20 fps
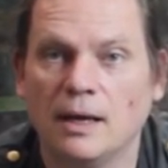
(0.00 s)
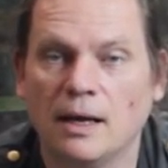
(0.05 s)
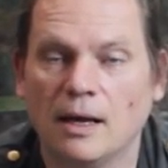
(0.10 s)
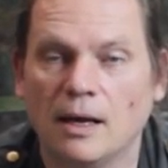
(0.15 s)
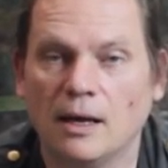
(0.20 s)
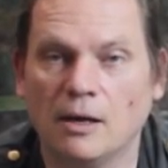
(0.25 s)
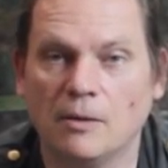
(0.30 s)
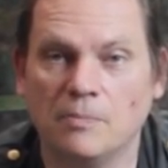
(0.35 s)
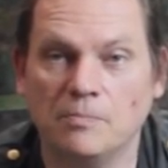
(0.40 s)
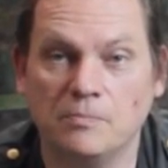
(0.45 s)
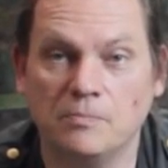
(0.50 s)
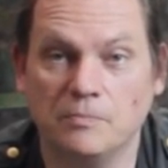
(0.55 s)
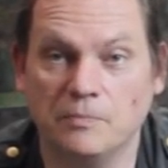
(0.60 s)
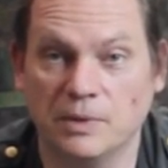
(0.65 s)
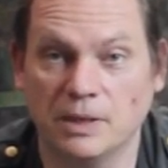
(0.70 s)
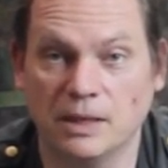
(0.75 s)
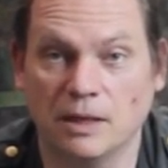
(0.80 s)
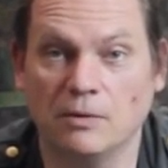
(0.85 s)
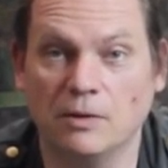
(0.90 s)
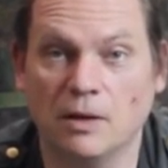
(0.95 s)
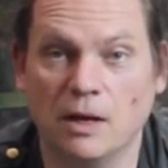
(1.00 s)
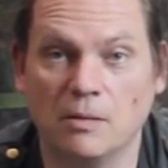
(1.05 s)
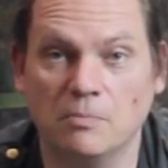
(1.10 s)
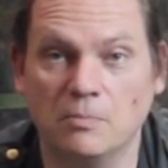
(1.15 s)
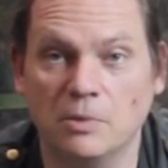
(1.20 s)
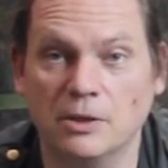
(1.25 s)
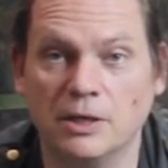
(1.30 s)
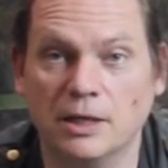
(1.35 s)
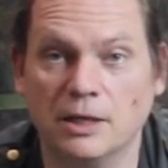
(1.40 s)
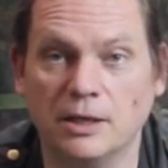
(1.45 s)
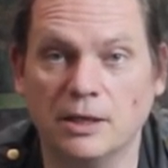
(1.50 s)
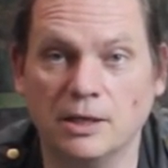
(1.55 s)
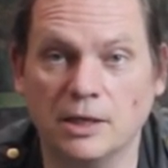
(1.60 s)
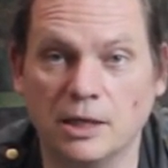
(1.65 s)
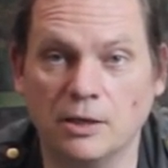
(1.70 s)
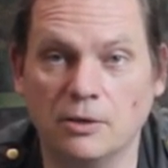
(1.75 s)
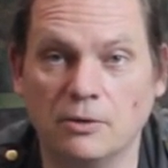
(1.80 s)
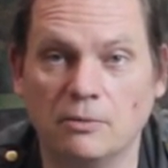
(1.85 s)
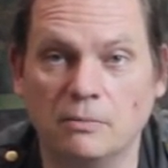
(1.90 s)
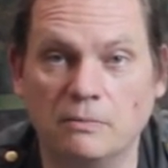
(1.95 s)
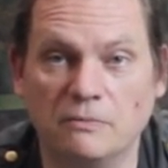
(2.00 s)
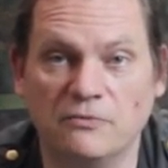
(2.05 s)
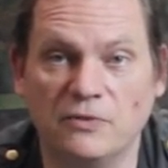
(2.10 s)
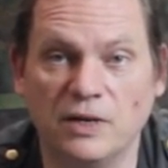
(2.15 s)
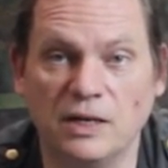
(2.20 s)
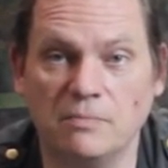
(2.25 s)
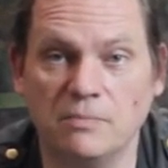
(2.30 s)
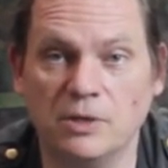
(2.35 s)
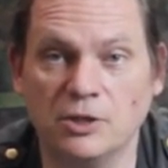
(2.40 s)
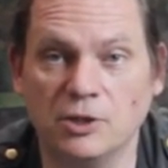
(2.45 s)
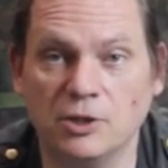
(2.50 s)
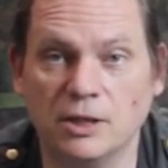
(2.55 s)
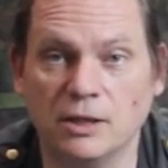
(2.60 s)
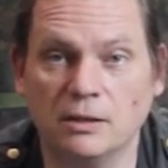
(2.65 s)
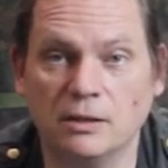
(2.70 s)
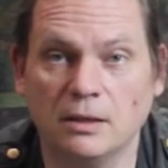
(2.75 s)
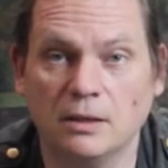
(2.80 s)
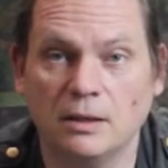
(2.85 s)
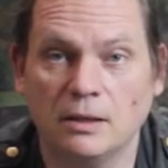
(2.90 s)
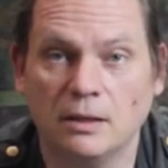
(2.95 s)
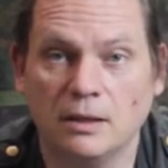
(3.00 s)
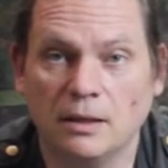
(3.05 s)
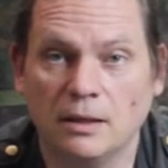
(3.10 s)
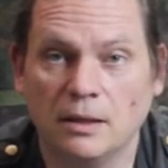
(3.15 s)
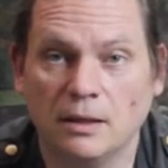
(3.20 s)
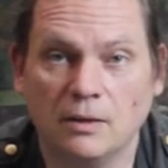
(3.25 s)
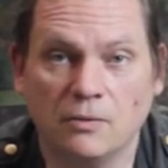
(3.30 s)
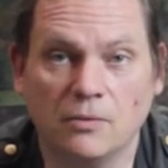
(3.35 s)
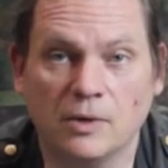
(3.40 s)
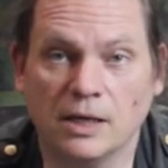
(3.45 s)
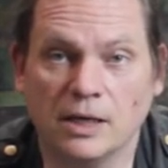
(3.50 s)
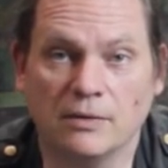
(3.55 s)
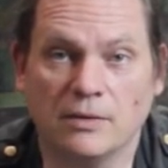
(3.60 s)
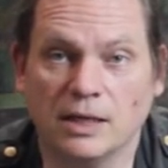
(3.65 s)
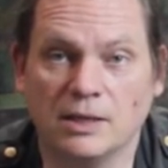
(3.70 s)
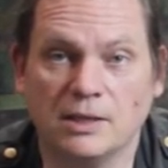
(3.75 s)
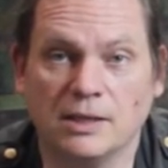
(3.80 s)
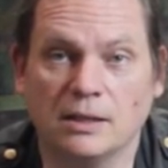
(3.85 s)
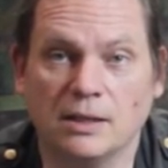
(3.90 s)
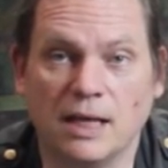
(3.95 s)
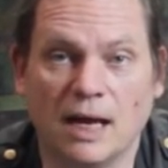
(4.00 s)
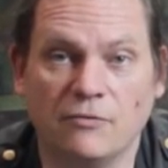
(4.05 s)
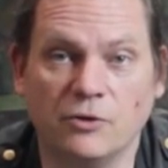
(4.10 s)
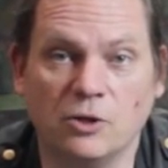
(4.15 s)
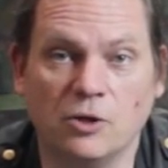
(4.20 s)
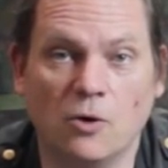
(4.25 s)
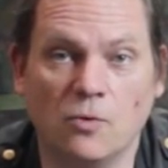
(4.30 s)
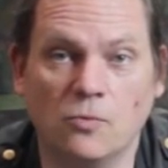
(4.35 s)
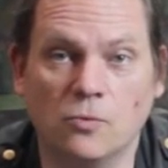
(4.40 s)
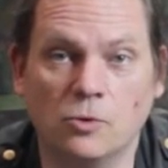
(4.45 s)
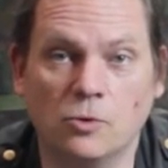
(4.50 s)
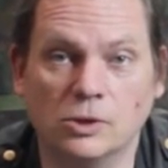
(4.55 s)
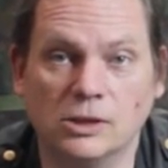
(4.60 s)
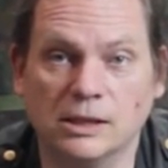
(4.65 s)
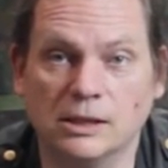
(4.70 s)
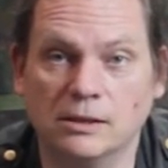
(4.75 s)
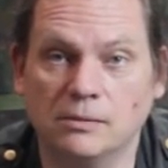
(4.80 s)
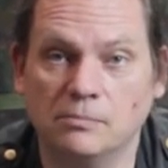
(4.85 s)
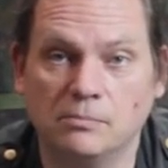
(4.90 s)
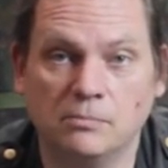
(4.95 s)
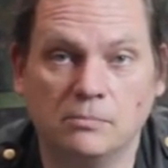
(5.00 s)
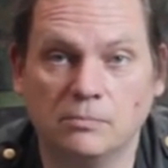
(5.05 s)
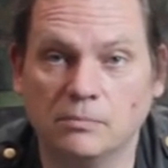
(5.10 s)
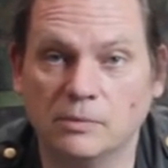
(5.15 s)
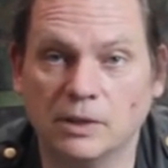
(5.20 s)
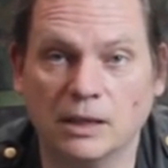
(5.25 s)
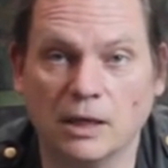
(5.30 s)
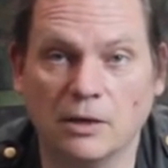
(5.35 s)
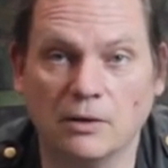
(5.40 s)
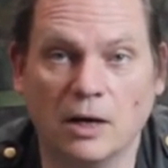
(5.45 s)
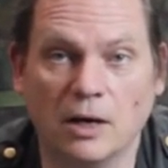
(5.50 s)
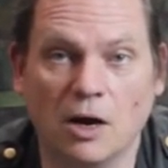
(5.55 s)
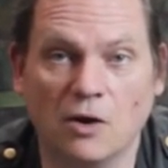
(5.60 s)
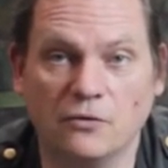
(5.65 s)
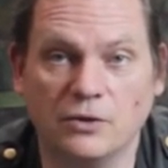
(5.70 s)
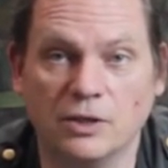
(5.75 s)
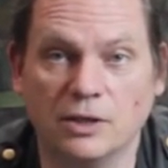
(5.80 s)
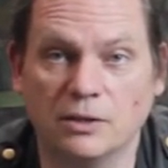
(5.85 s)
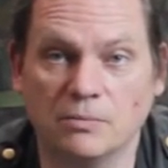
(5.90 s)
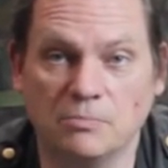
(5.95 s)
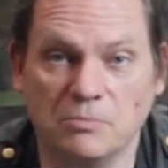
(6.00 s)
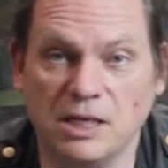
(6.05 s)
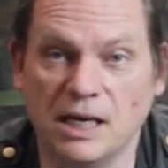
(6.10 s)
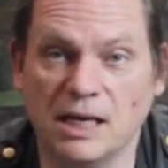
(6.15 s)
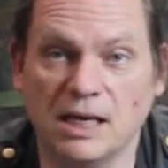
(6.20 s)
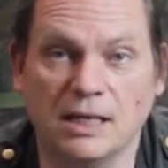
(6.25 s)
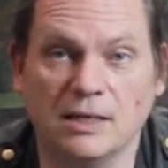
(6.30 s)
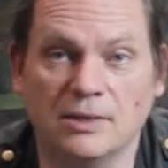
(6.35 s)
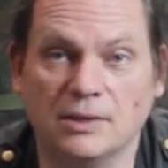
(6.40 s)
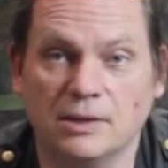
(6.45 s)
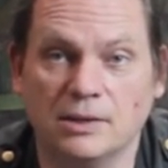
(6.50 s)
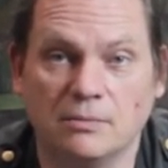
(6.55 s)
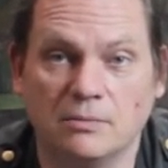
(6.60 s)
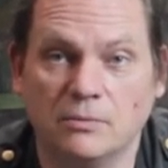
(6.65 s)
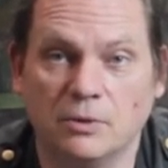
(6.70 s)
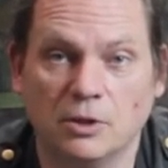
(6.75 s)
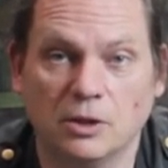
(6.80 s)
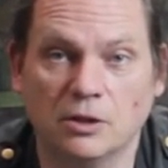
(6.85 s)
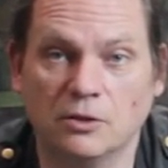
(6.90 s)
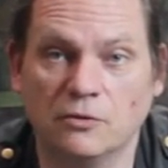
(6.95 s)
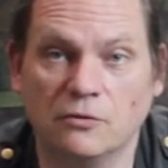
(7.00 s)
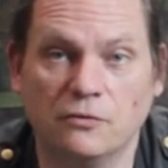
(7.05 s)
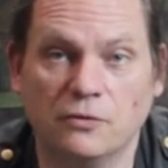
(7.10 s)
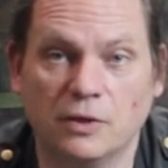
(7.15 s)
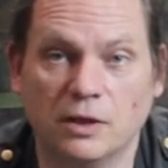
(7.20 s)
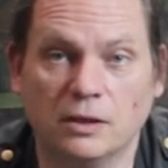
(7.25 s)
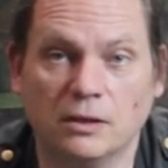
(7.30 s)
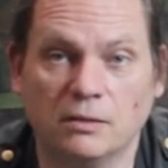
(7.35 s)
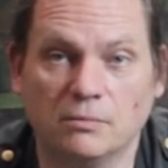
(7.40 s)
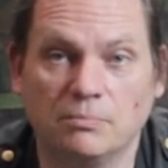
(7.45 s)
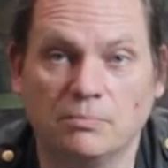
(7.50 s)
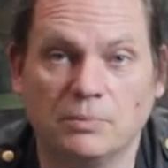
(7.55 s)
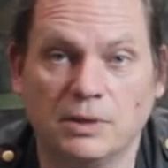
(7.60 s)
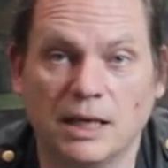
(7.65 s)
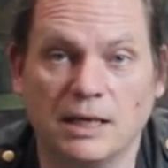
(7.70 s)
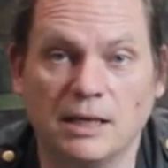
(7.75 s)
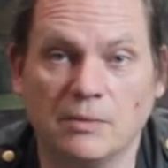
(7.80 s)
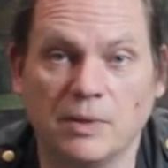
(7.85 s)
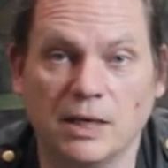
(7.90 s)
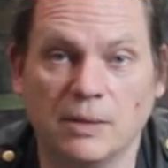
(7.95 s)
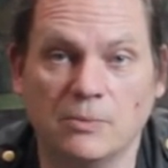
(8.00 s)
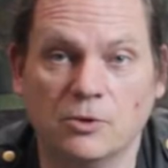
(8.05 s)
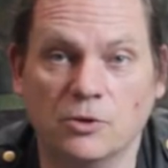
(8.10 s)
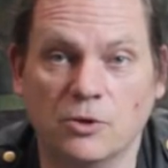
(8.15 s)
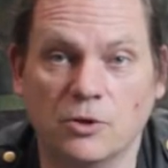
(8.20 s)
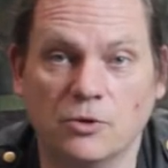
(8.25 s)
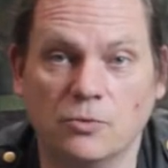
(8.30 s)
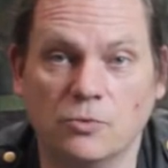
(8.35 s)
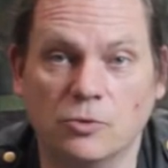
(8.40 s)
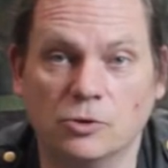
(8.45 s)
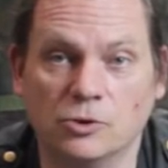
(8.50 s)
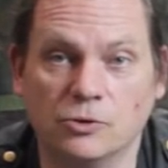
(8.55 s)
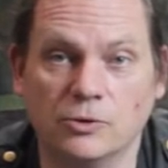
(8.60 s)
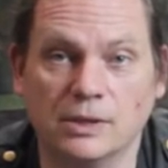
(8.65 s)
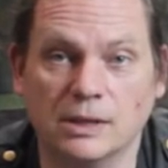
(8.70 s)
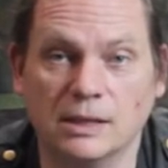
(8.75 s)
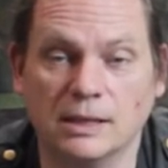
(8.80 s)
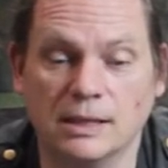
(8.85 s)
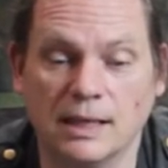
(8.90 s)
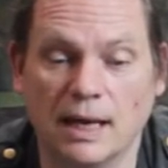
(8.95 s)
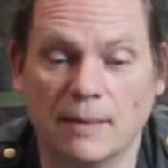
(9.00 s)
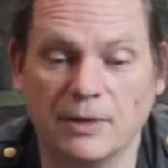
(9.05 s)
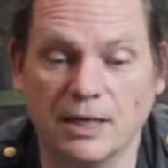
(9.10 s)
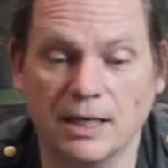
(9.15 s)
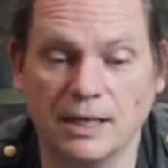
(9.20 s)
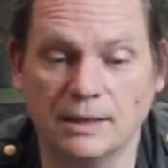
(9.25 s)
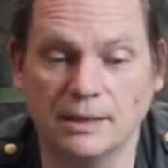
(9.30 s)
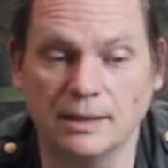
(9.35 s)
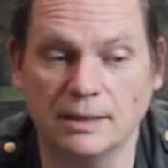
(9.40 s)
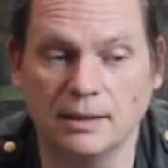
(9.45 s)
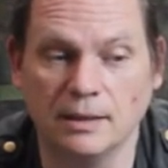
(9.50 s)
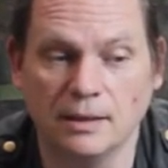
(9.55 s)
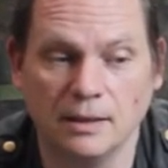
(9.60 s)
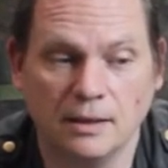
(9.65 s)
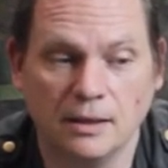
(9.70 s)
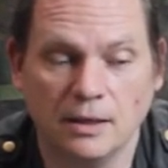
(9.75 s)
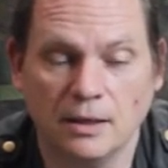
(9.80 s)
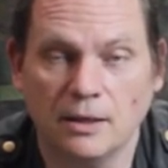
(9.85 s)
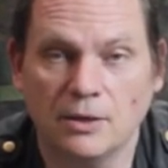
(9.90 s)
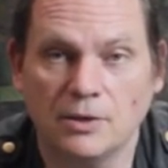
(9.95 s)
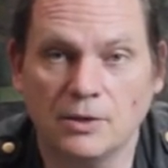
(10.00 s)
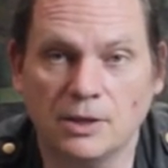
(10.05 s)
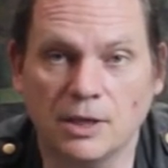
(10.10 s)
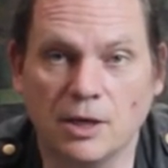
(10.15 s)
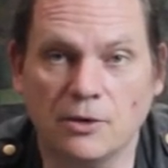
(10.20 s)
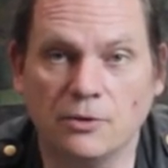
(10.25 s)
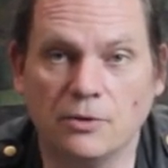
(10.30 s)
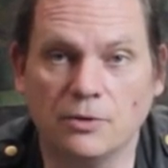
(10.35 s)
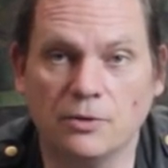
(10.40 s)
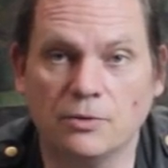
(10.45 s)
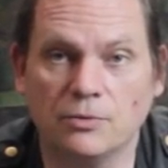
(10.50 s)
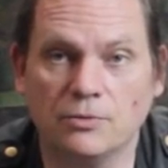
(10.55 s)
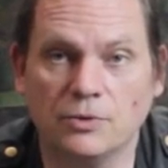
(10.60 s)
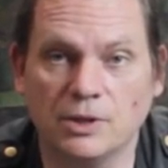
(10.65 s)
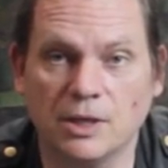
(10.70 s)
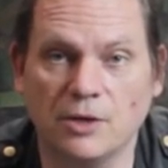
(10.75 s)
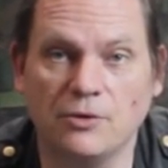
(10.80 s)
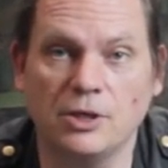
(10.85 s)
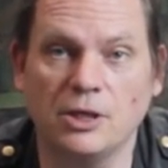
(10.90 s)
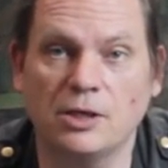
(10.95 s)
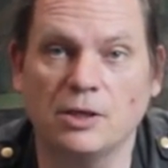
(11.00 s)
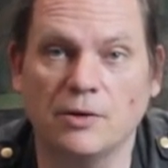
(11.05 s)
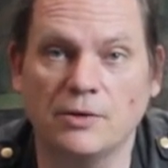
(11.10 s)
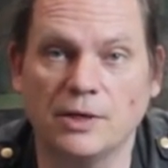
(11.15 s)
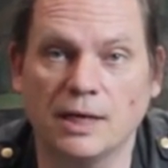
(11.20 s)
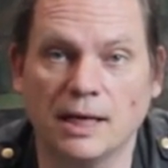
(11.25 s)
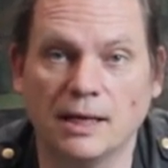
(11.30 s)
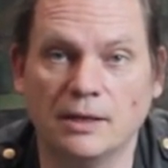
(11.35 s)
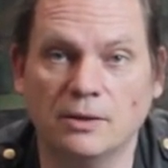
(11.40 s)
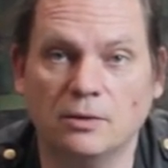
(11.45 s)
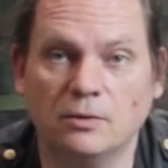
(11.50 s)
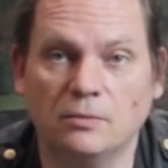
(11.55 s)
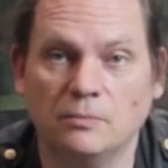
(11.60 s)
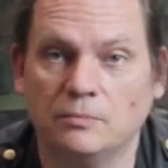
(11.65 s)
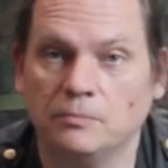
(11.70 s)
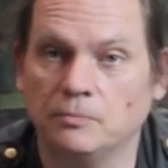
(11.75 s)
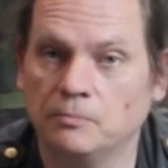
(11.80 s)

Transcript: You know, I'm looking at you, Flint, Michigan, where they still haven't got water, you know, after years of telling people that the water is contaminated. So that you don't get ill,